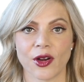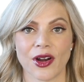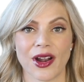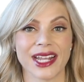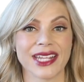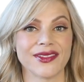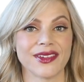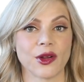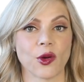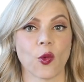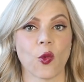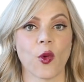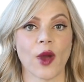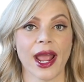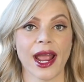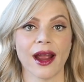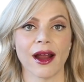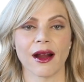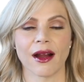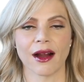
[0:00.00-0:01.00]
are not even
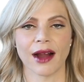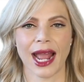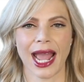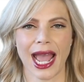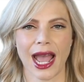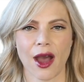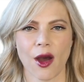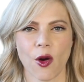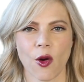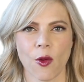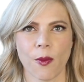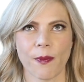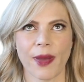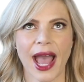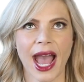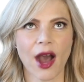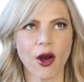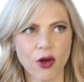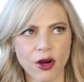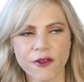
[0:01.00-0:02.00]
aware how
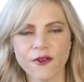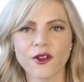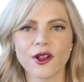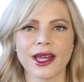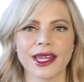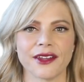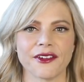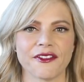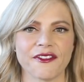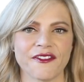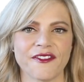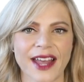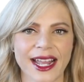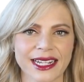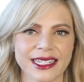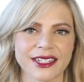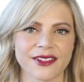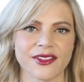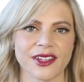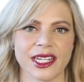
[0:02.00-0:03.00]
powerful and
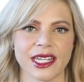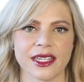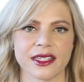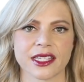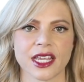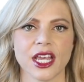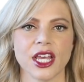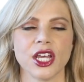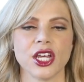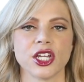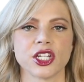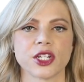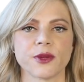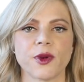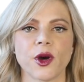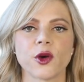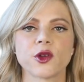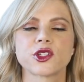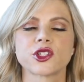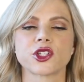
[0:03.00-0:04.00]
effective it is to
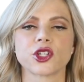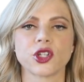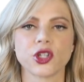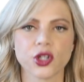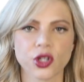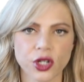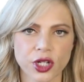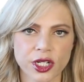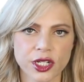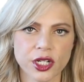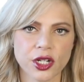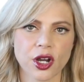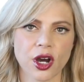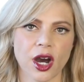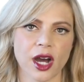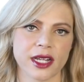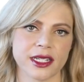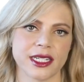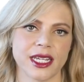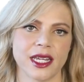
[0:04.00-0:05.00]
post good
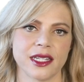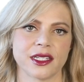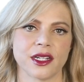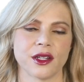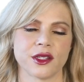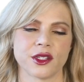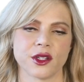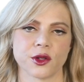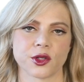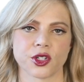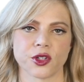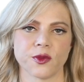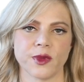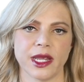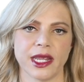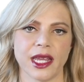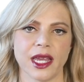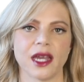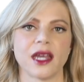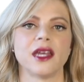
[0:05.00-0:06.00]
content on social
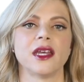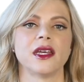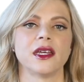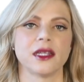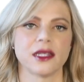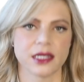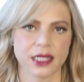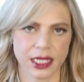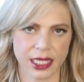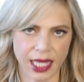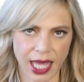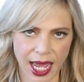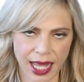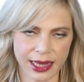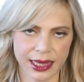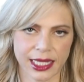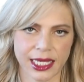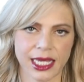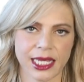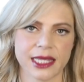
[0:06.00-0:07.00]
media to
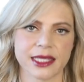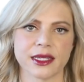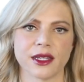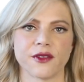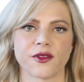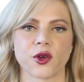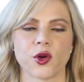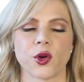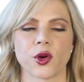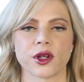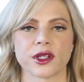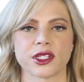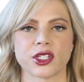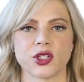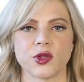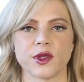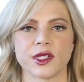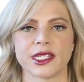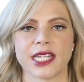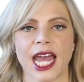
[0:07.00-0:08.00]
get leads and, of course,
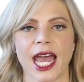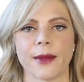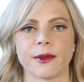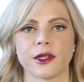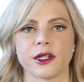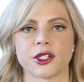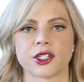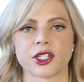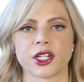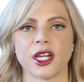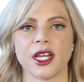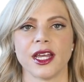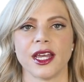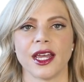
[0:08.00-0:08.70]
to establish